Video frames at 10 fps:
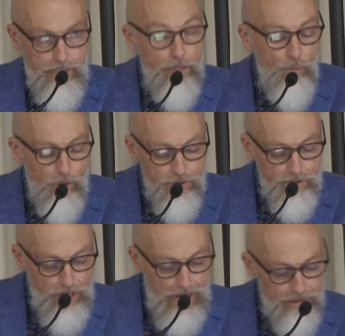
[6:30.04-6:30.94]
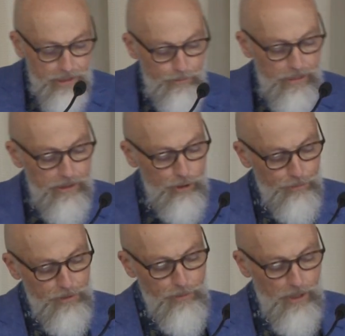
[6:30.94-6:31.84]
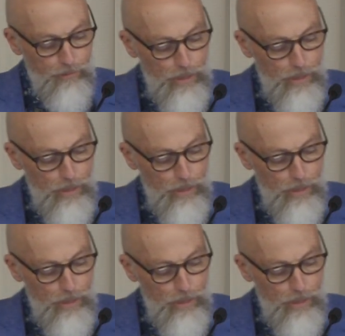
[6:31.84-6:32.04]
Yet it was the tactic being adopted by the